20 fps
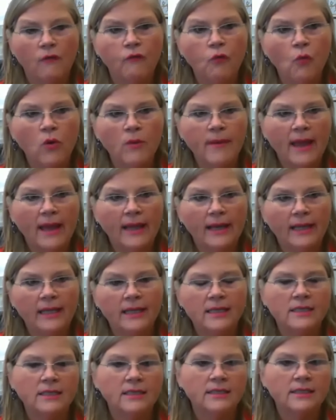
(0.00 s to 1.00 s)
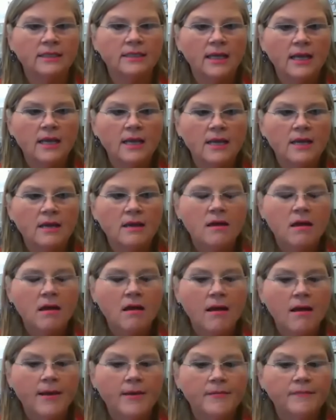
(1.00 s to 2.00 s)
format is
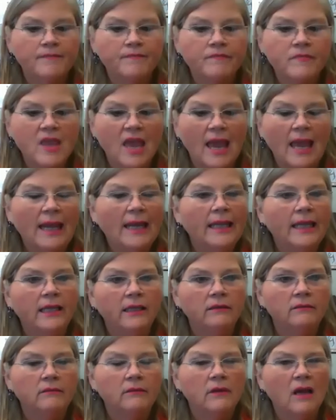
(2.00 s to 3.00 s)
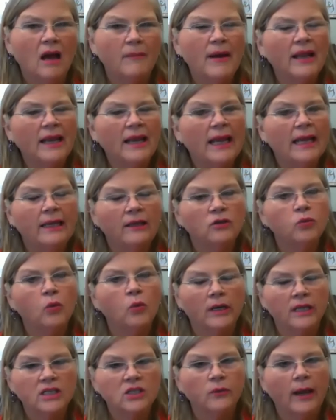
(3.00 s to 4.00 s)
um, eighty about
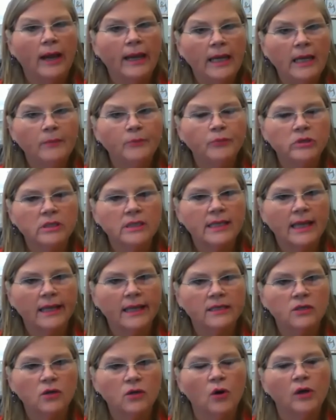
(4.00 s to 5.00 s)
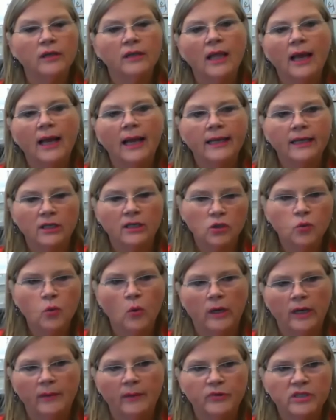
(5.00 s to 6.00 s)
80-20 so 80% online and
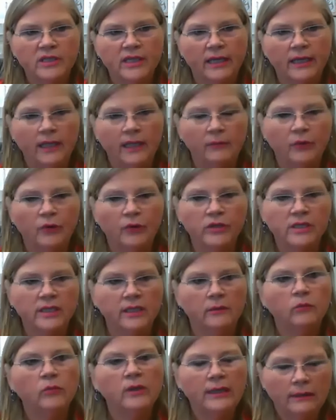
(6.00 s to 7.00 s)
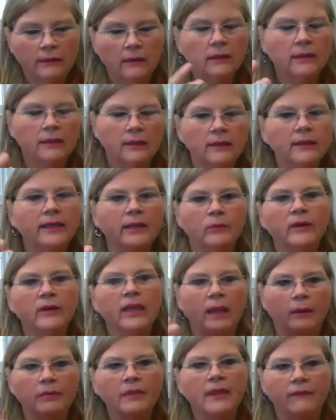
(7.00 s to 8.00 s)
20% in person and we clearly will
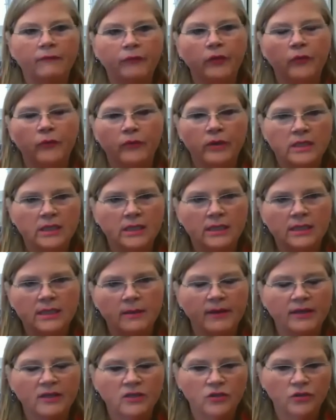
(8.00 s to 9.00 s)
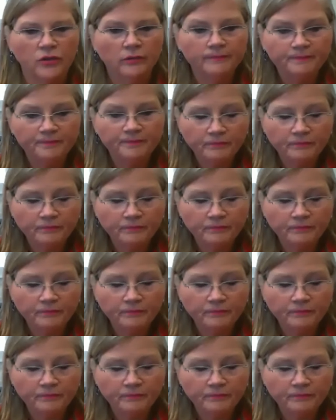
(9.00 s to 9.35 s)
keep that for the rest of the semester